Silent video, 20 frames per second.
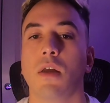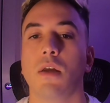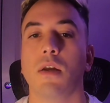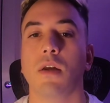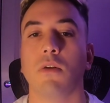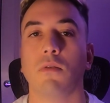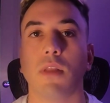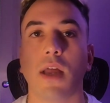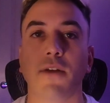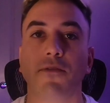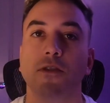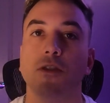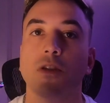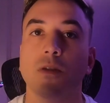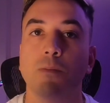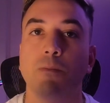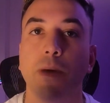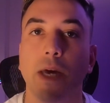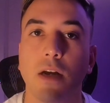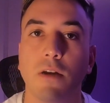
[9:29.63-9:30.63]
Life is
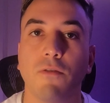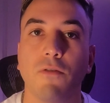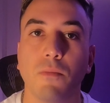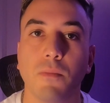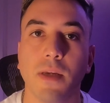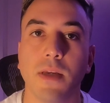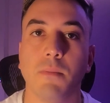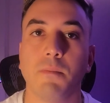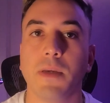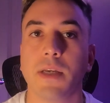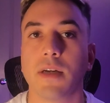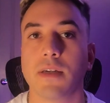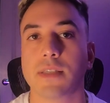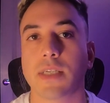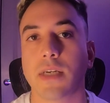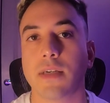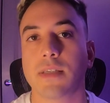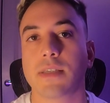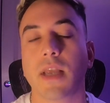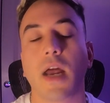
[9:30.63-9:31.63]
just better for me because
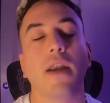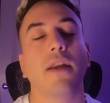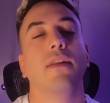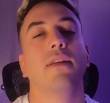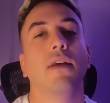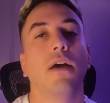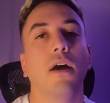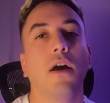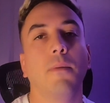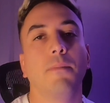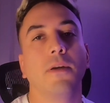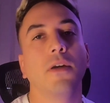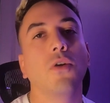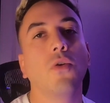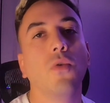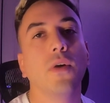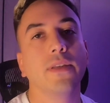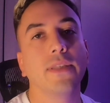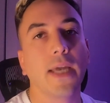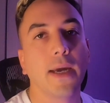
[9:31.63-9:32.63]
I decided to up and
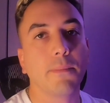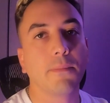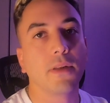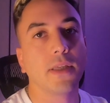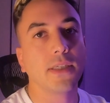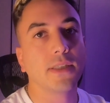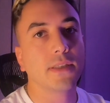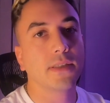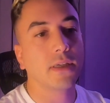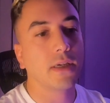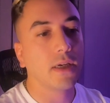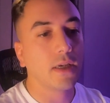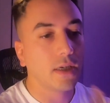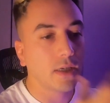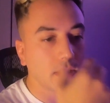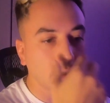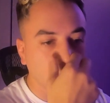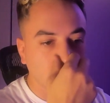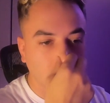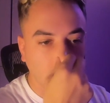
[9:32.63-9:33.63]
quit that place.
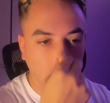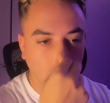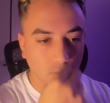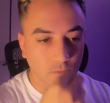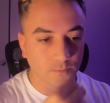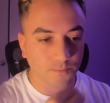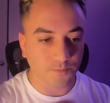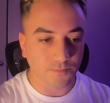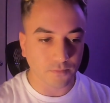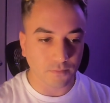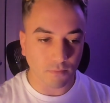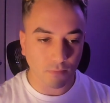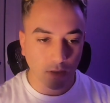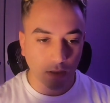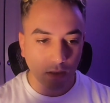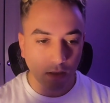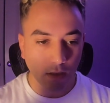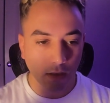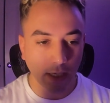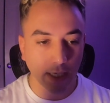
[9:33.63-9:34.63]
So,
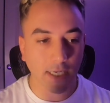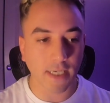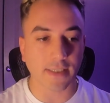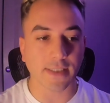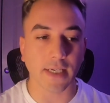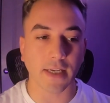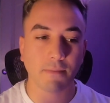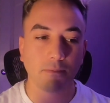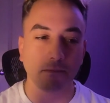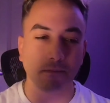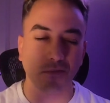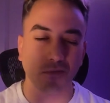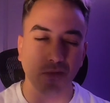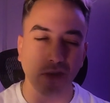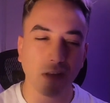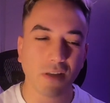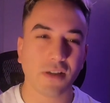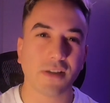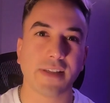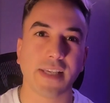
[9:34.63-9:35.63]
like I said,
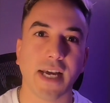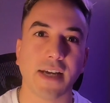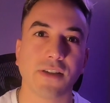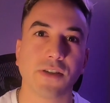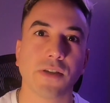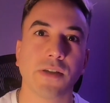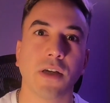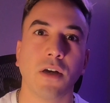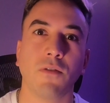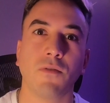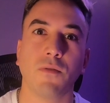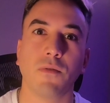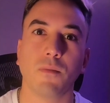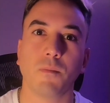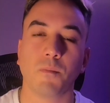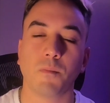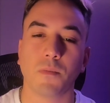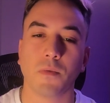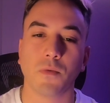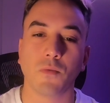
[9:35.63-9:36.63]
really just ask yourself,
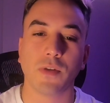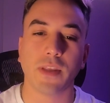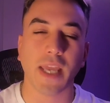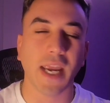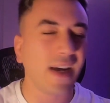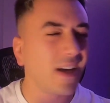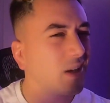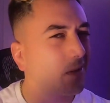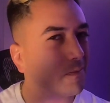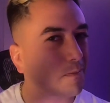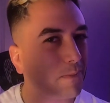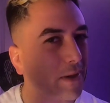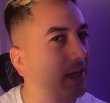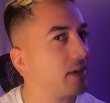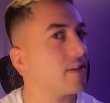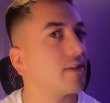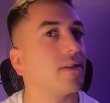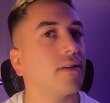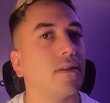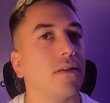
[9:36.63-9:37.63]
with any
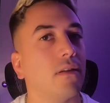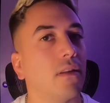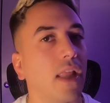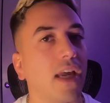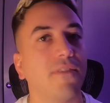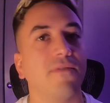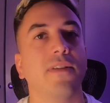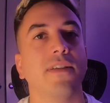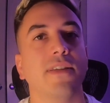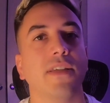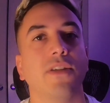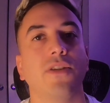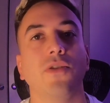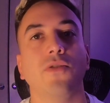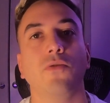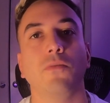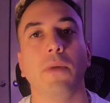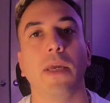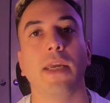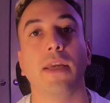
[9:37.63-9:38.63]
big life
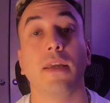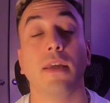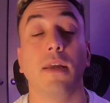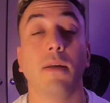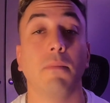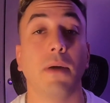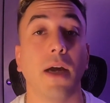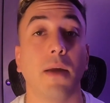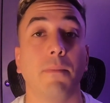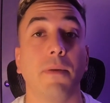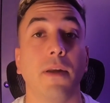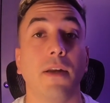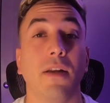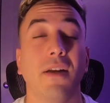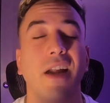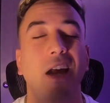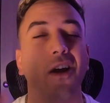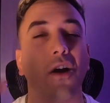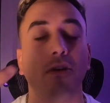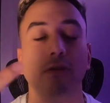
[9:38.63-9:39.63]
decision you make, in my
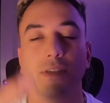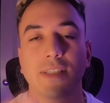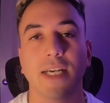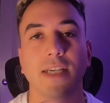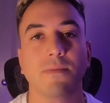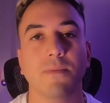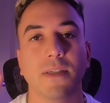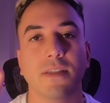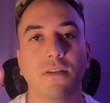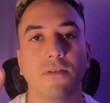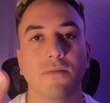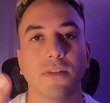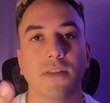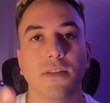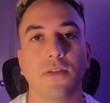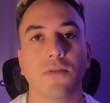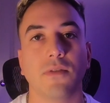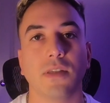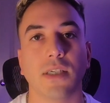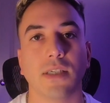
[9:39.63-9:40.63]
opinion, I always ask myself these
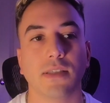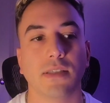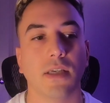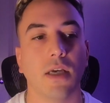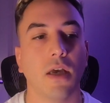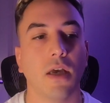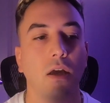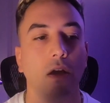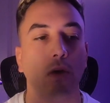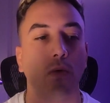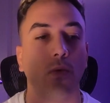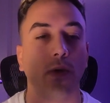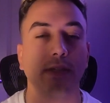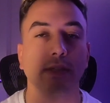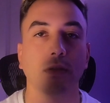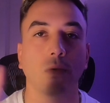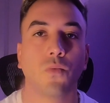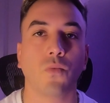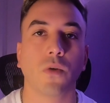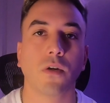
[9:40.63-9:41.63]
two things. What's
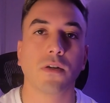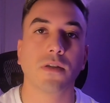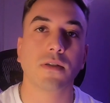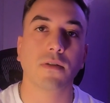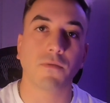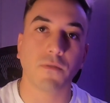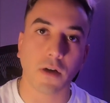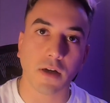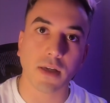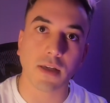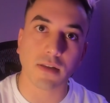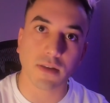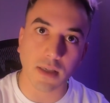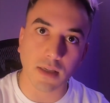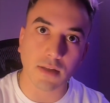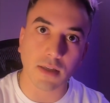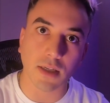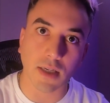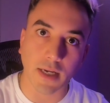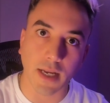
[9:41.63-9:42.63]
the worst fucking
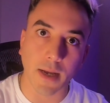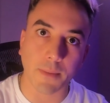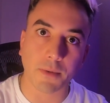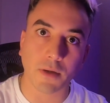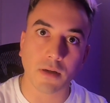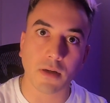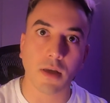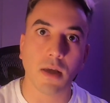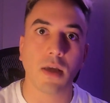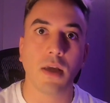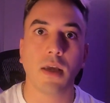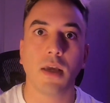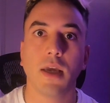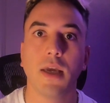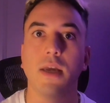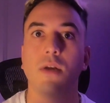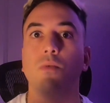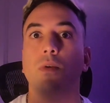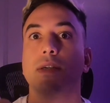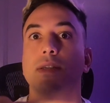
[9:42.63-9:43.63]
thing that can happen?
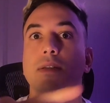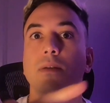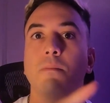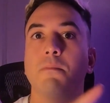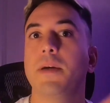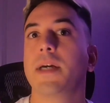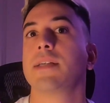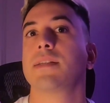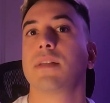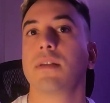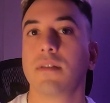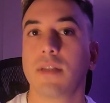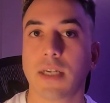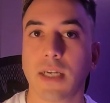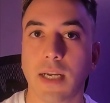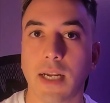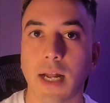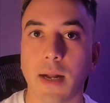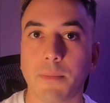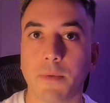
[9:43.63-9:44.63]
And what's the best thing that
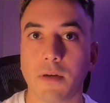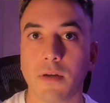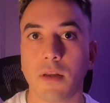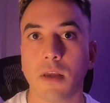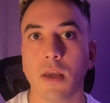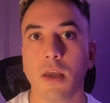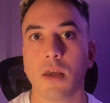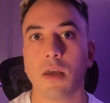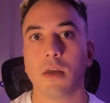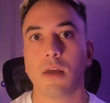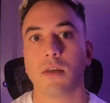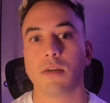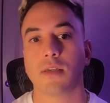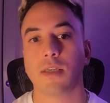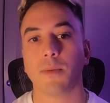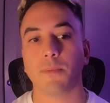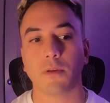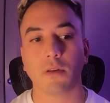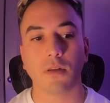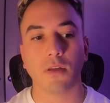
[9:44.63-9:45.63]
can happen?
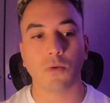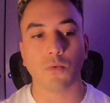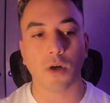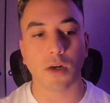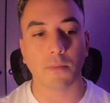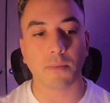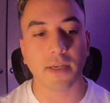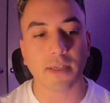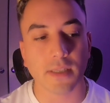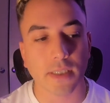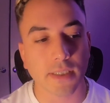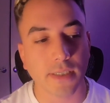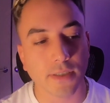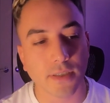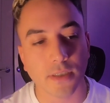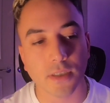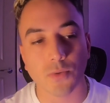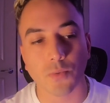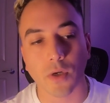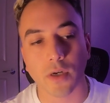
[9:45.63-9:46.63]
Typically, you want to make
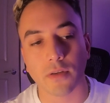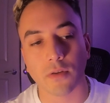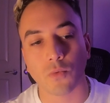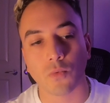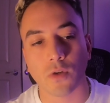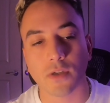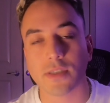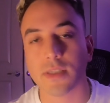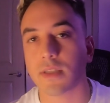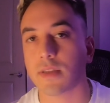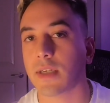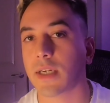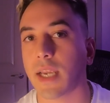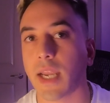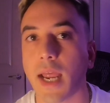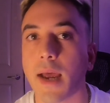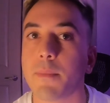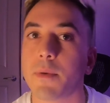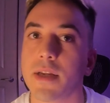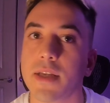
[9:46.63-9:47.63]
decisions where the worst thing that can
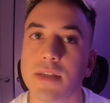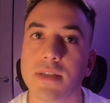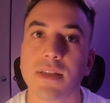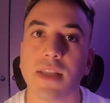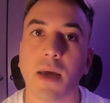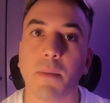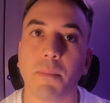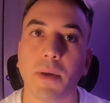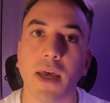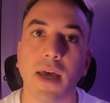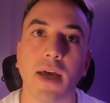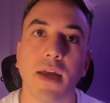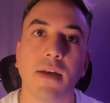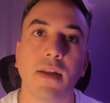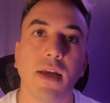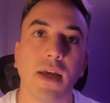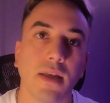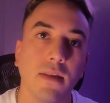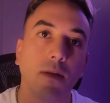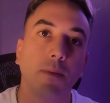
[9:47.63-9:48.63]
happen isn't that bad
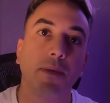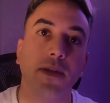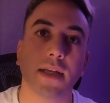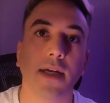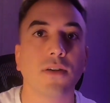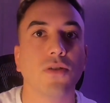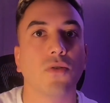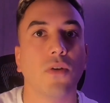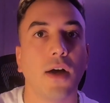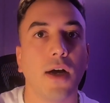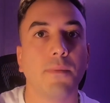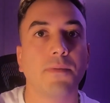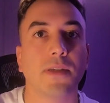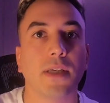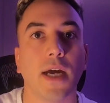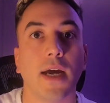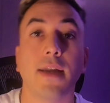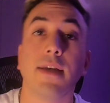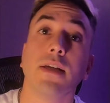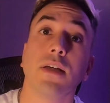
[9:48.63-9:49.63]
and the potential
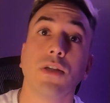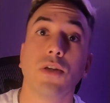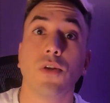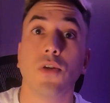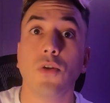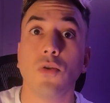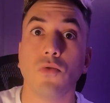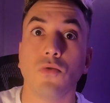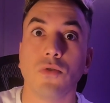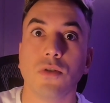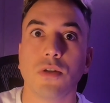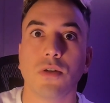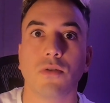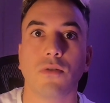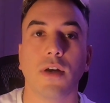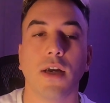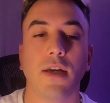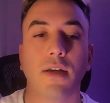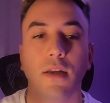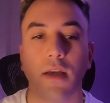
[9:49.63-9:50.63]
upside is huge,
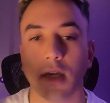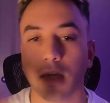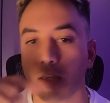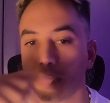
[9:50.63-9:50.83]
right?